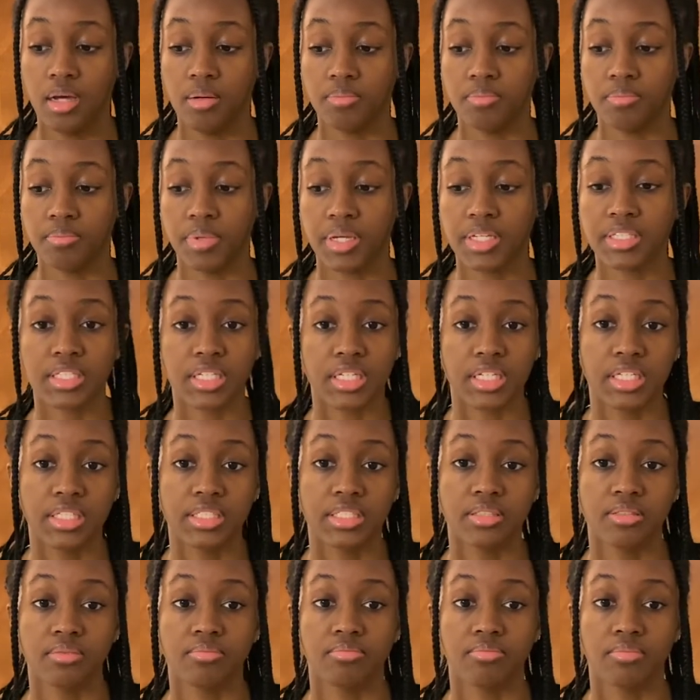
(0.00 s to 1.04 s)

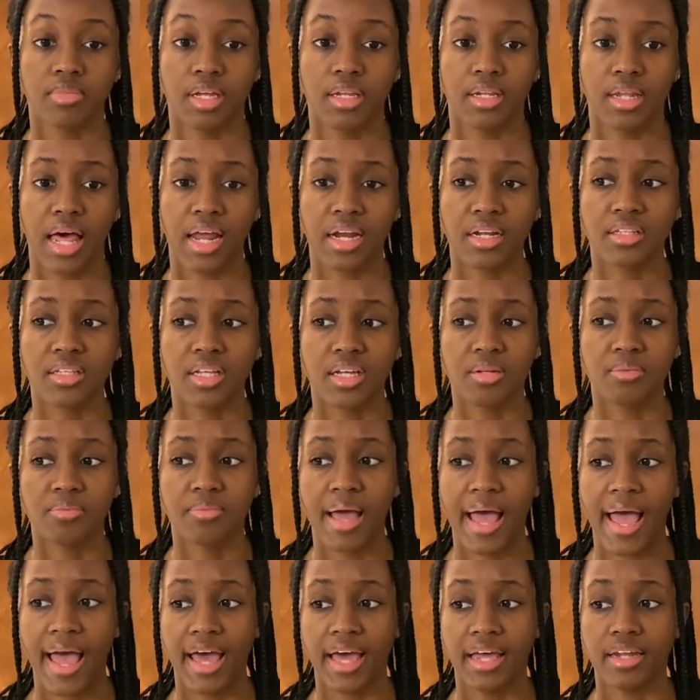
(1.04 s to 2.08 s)
basically a lot of them
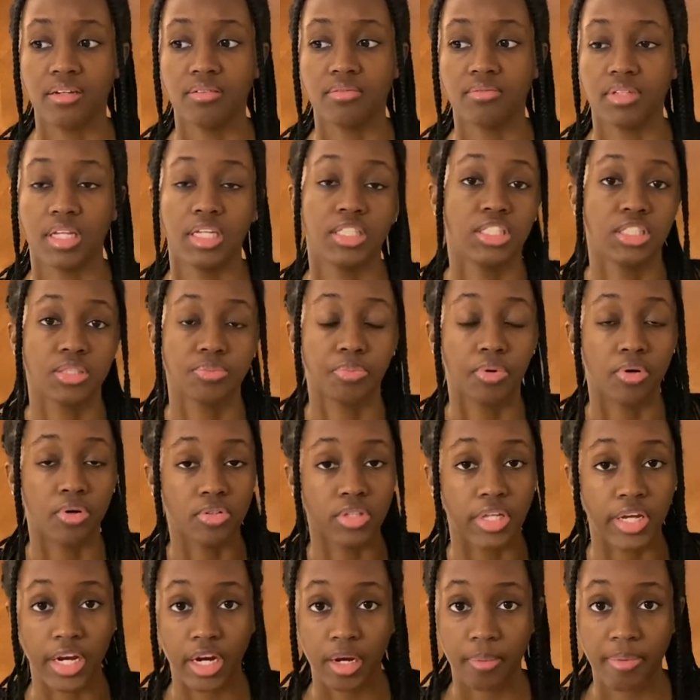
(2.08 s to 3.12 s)
had, they just pulled
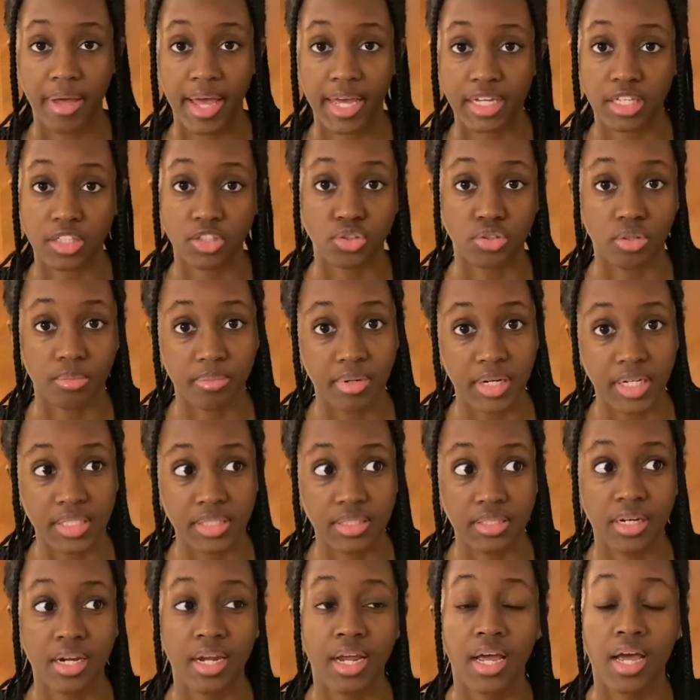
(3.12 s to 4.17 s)
their hair back into a
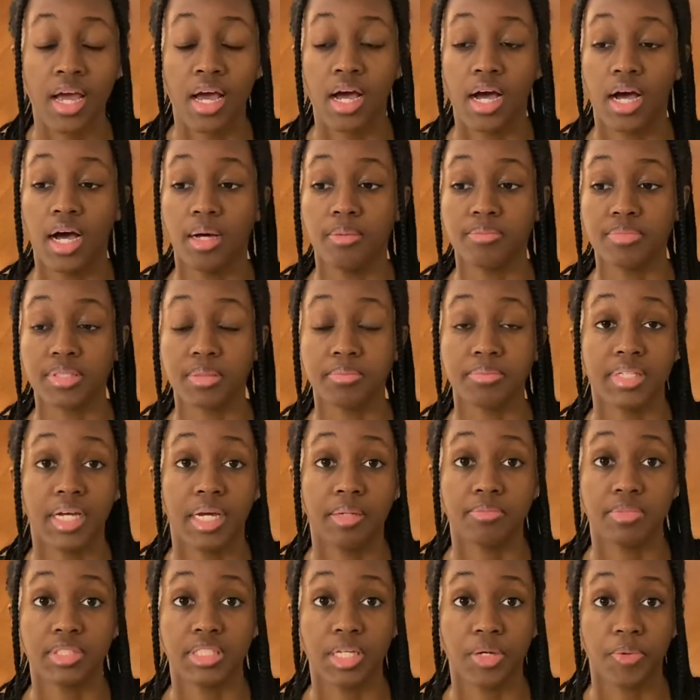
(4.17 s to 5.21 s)
bun.
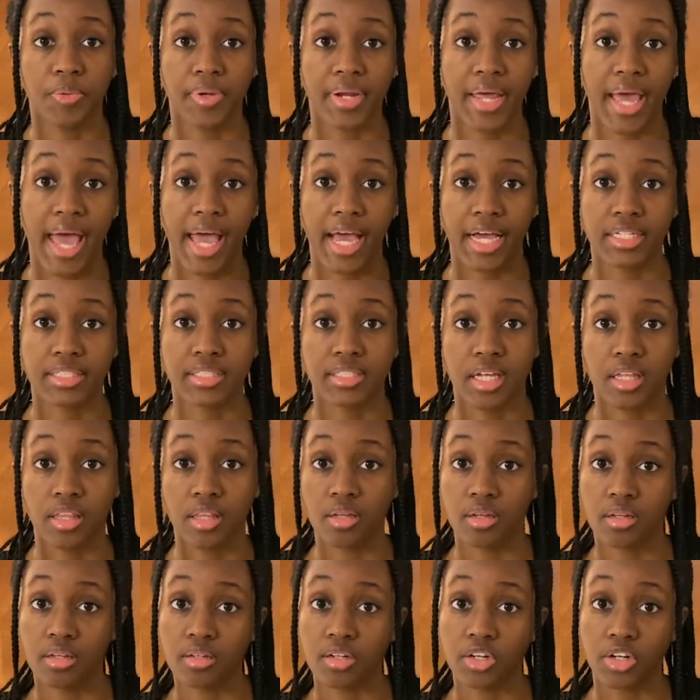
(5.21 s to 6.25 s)
Sometimes they would ask other
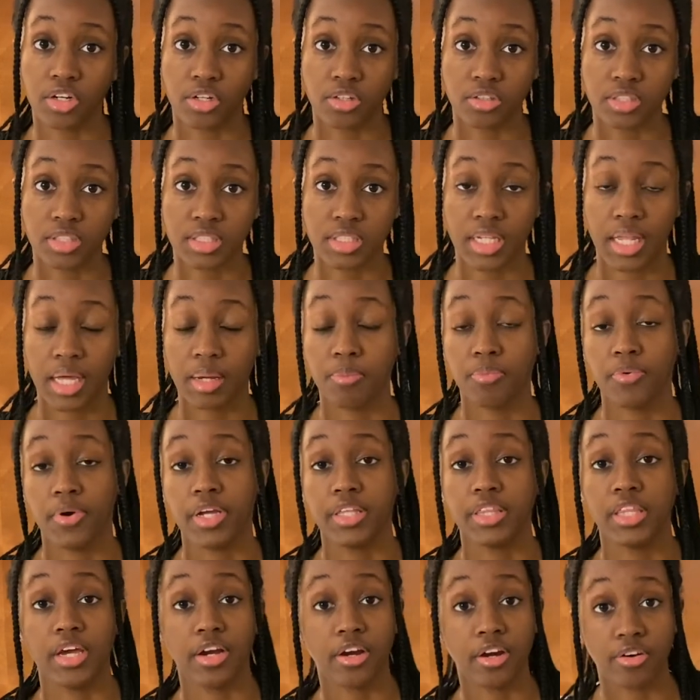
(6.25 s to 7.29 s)
girls to like braid
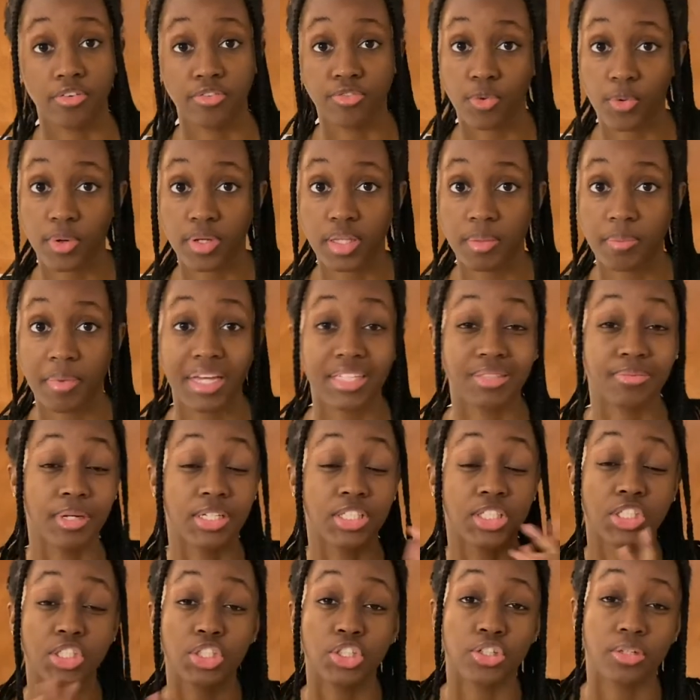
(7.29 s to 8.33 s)
their hair for them,
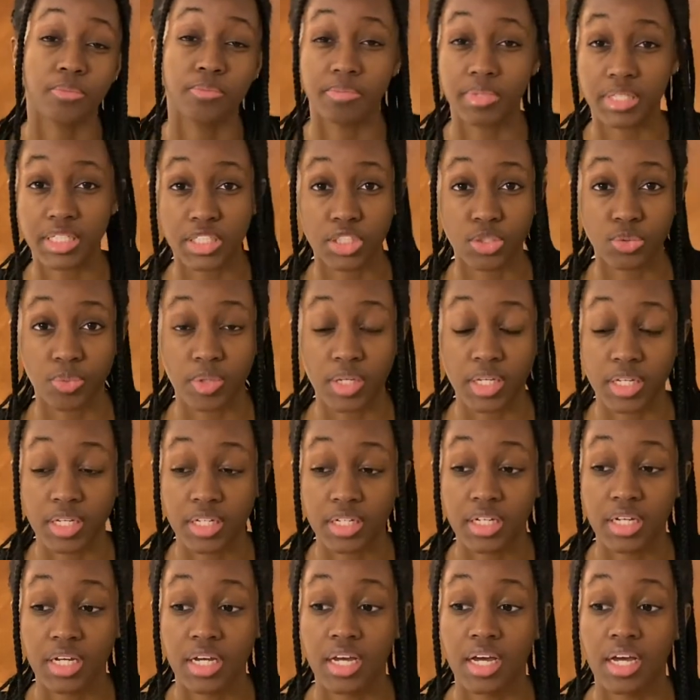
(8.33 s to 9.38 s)
especially during Beast Week.
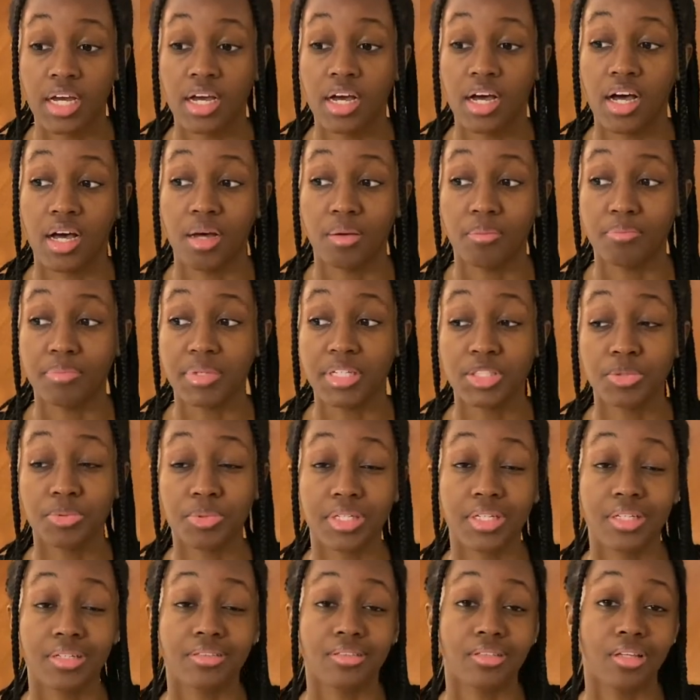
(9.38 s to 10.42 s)
Beast
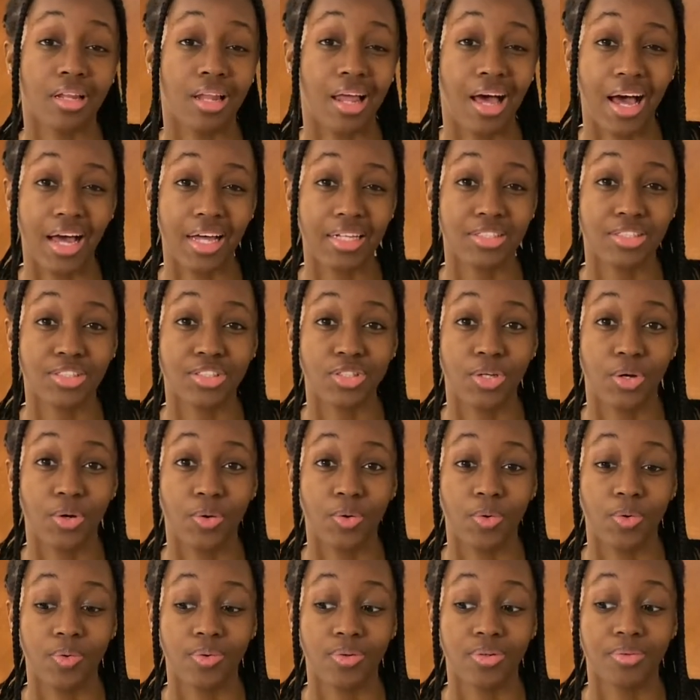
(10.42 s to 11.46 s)
Week is a lot,
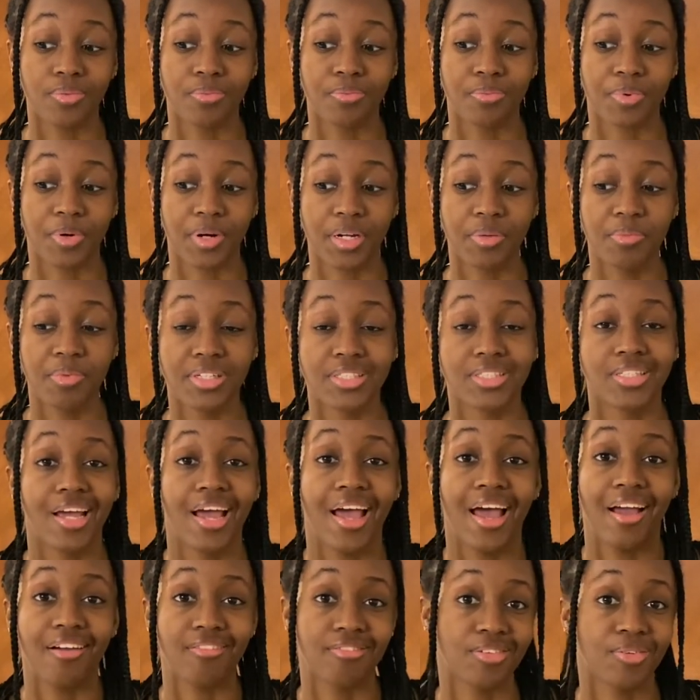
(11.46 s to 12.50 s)
so pretty much
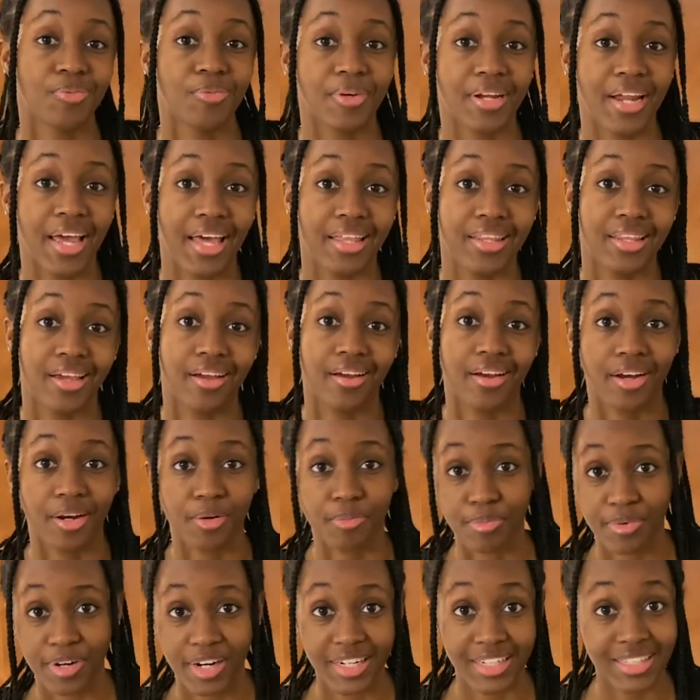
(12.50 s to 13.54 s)
everyone had their hair
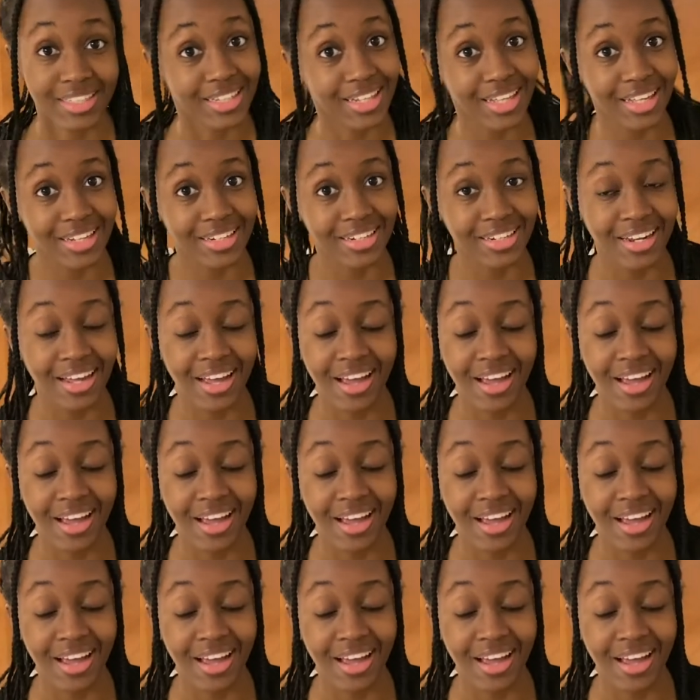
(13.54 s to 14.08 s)
braided then,